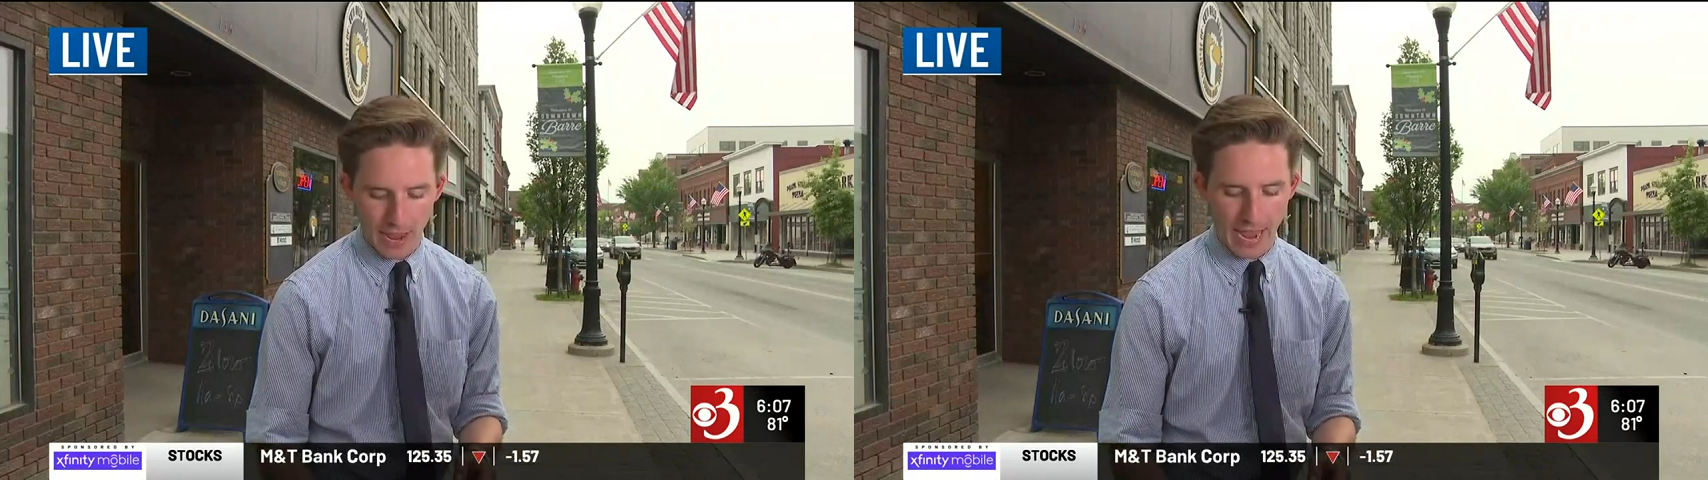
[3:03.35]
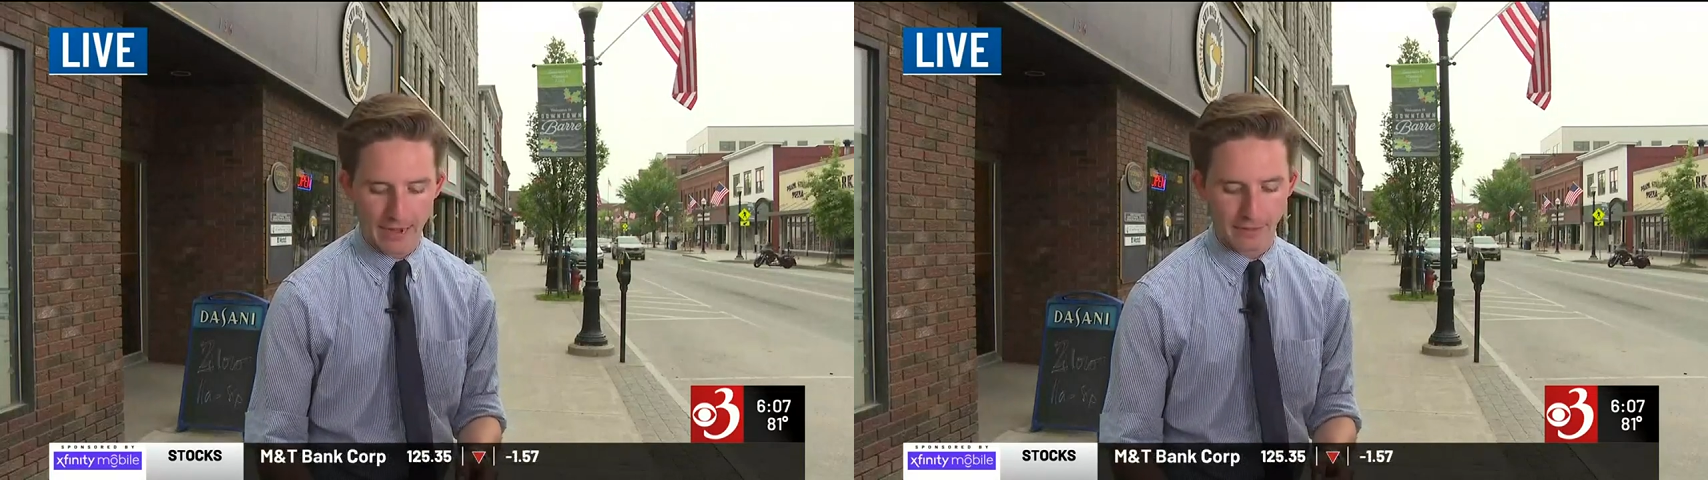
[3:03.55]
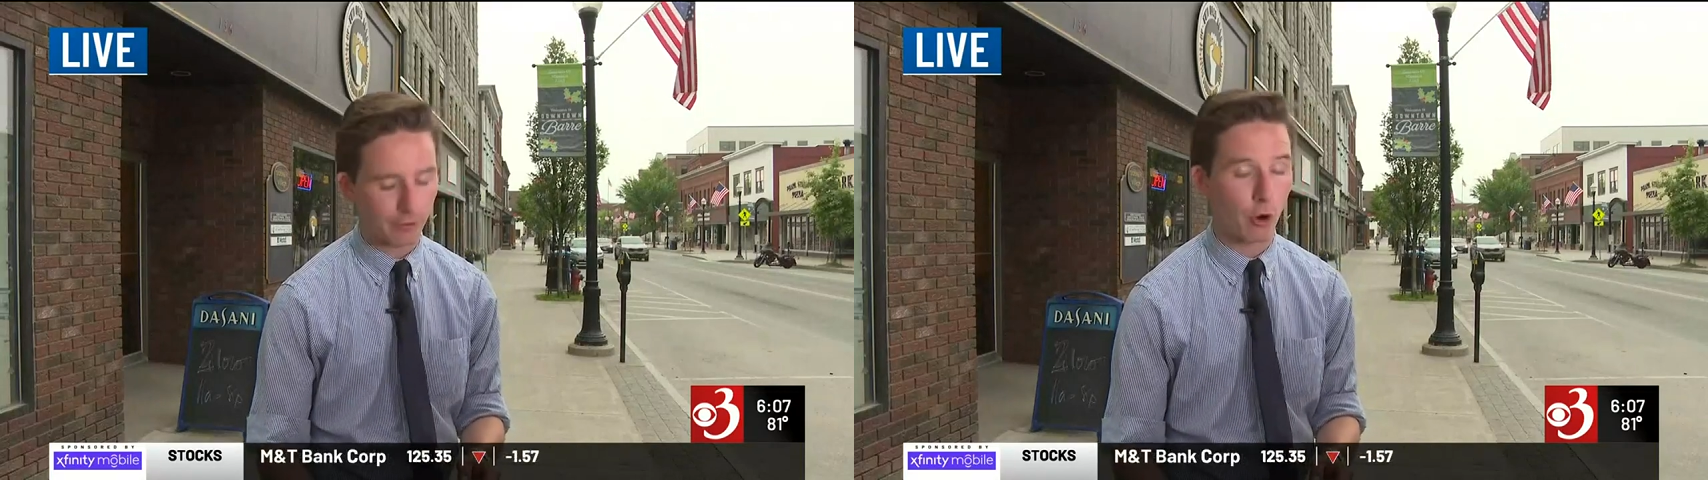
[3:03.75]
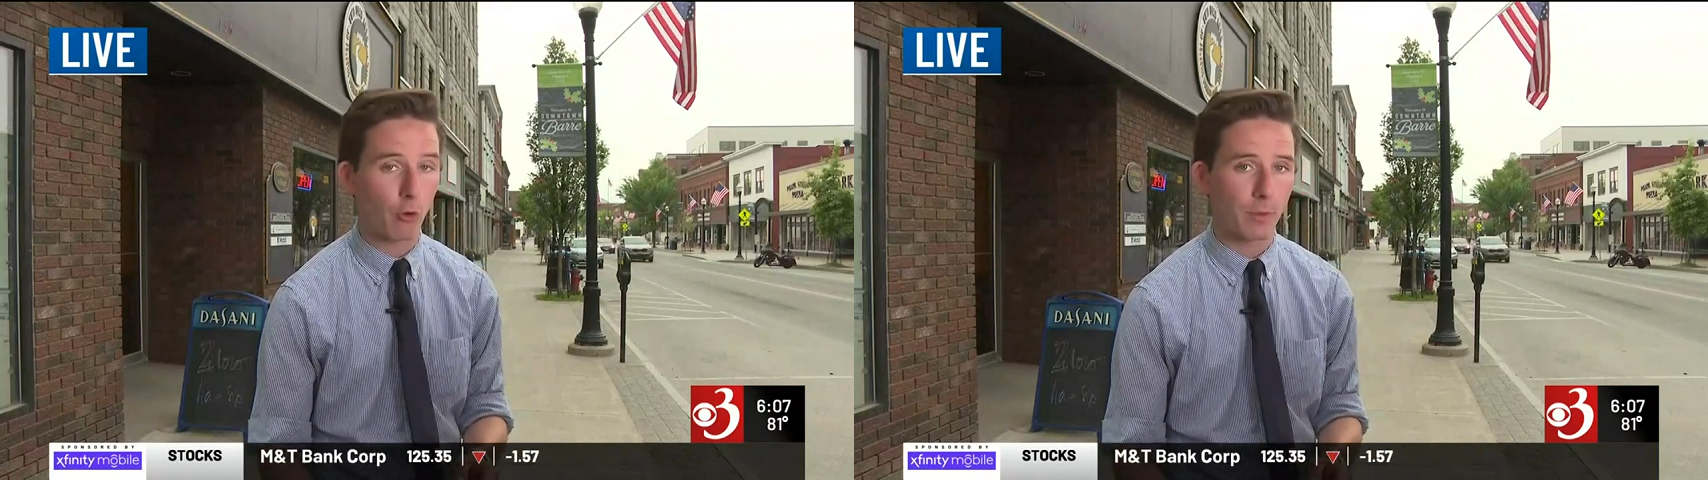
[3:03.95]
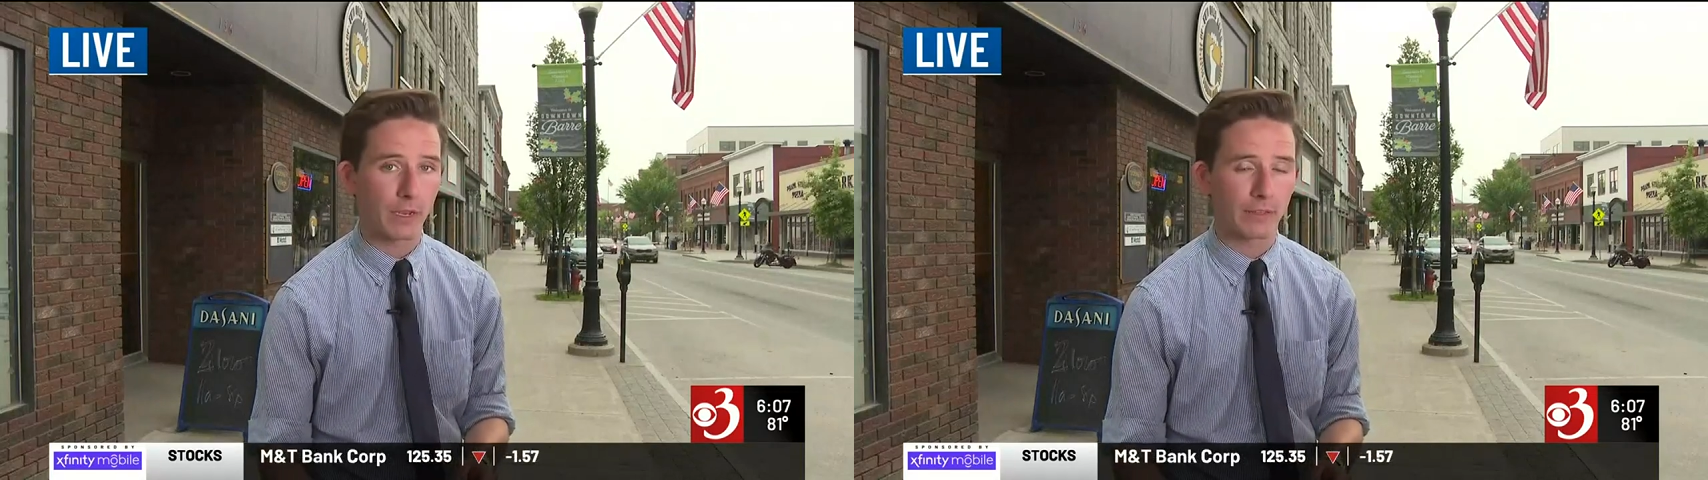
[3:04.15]
and they're
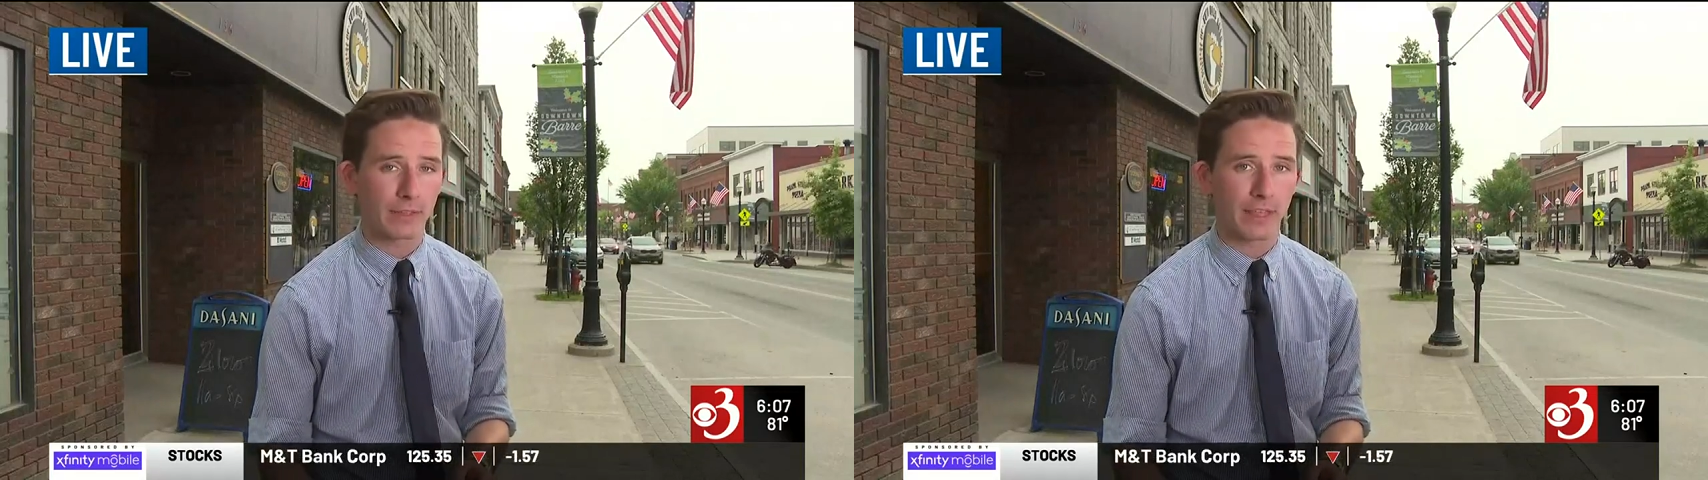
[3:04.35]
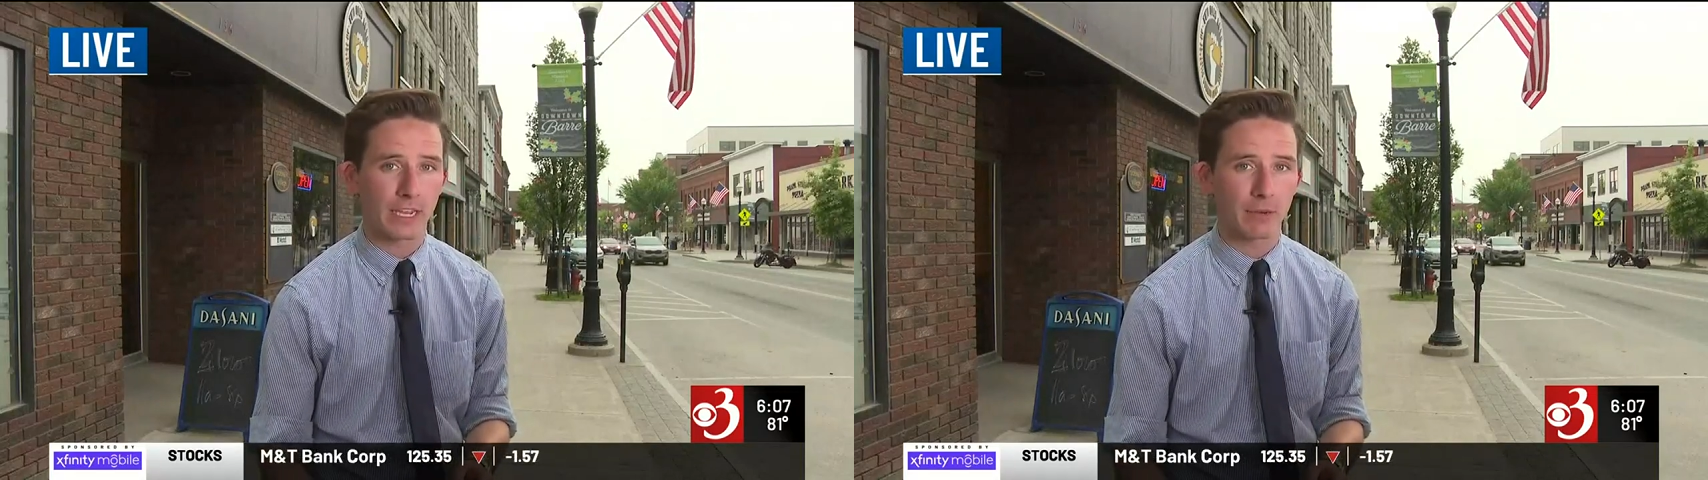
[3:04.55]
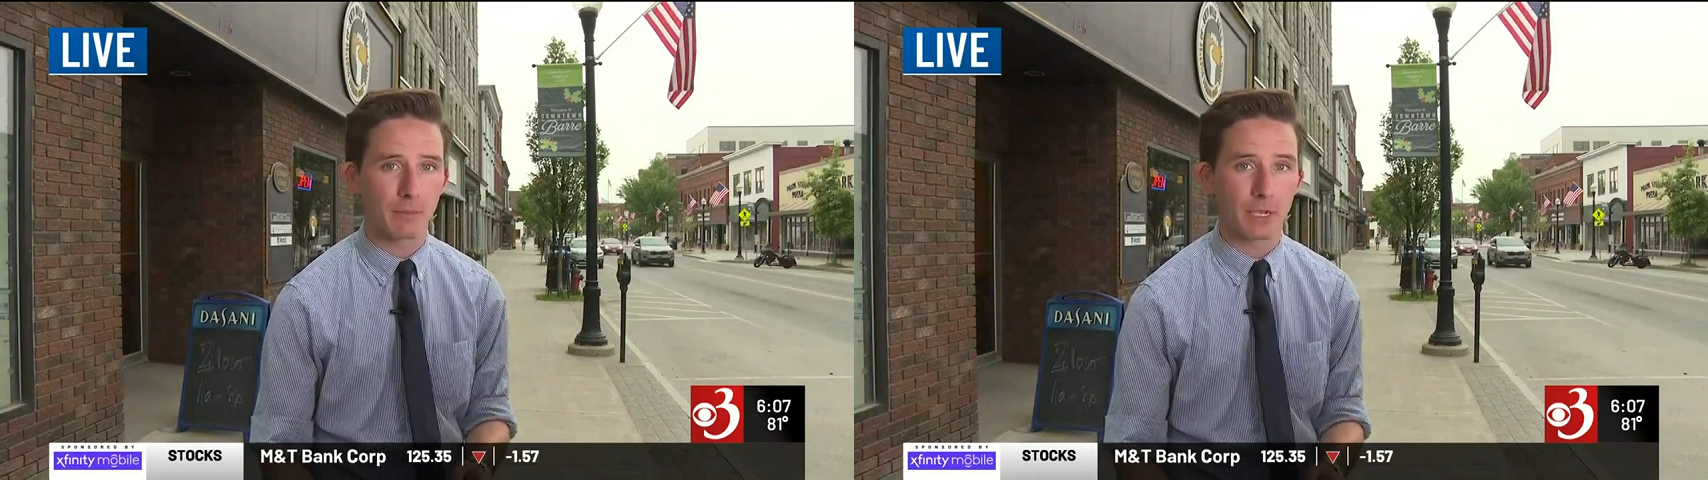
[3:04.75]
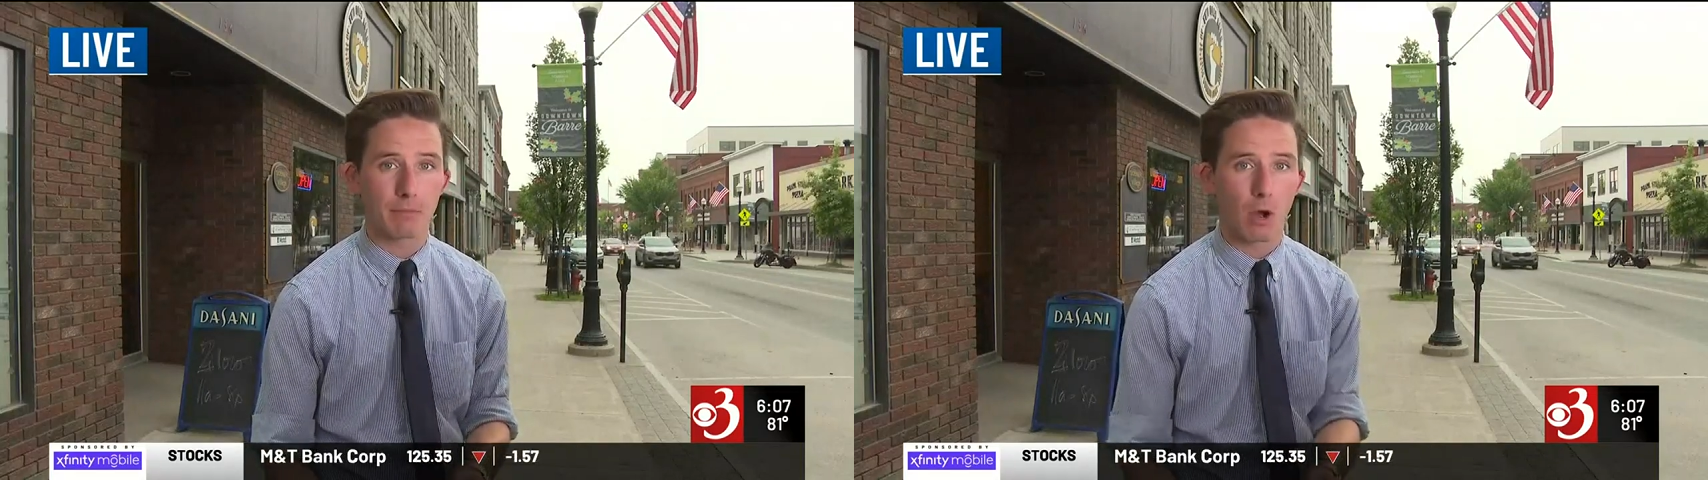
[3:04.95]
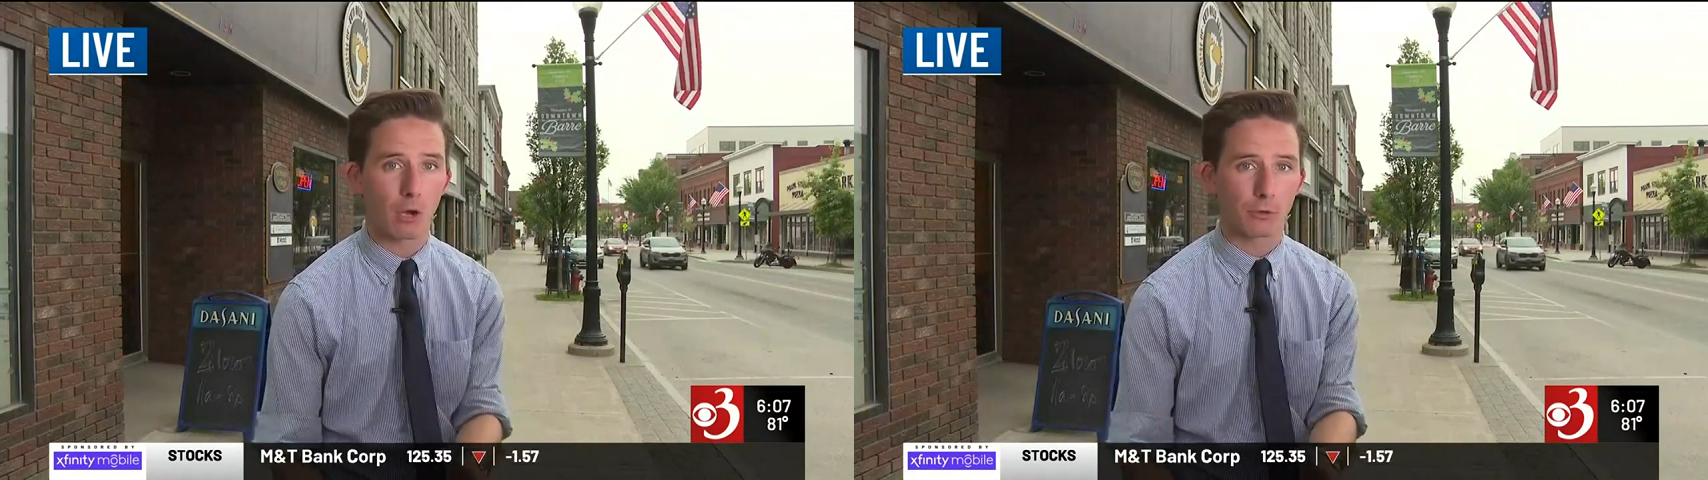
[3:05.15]
hoping that they can be a
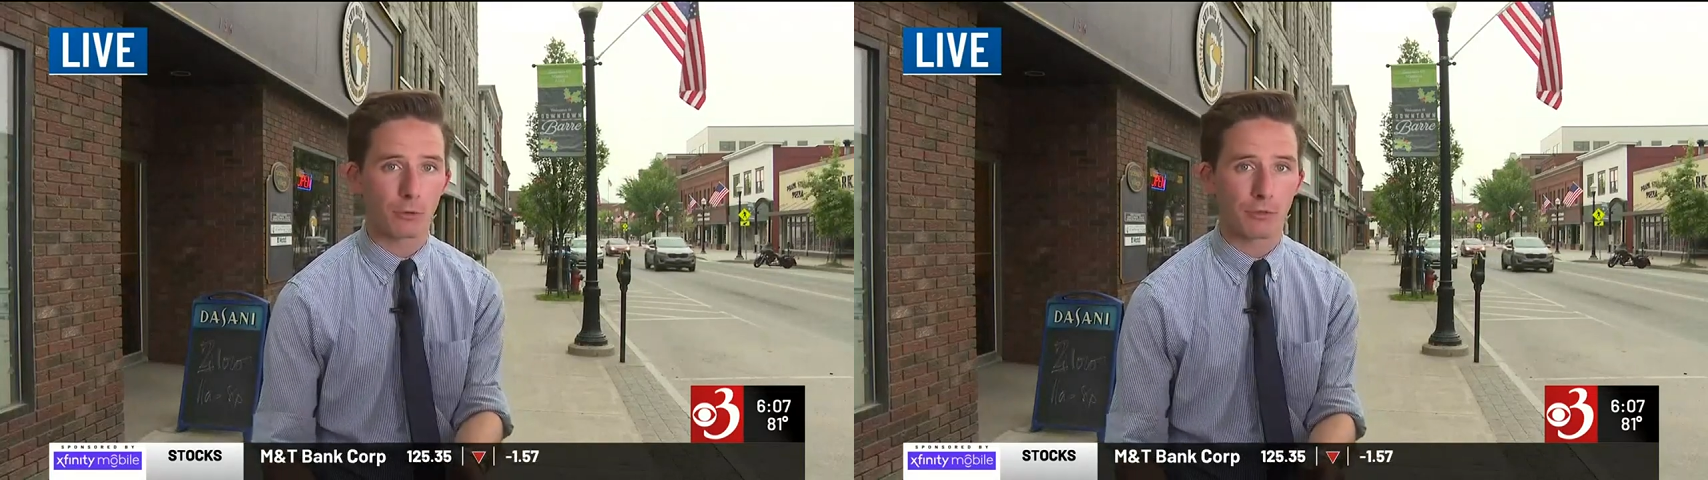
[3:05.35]
model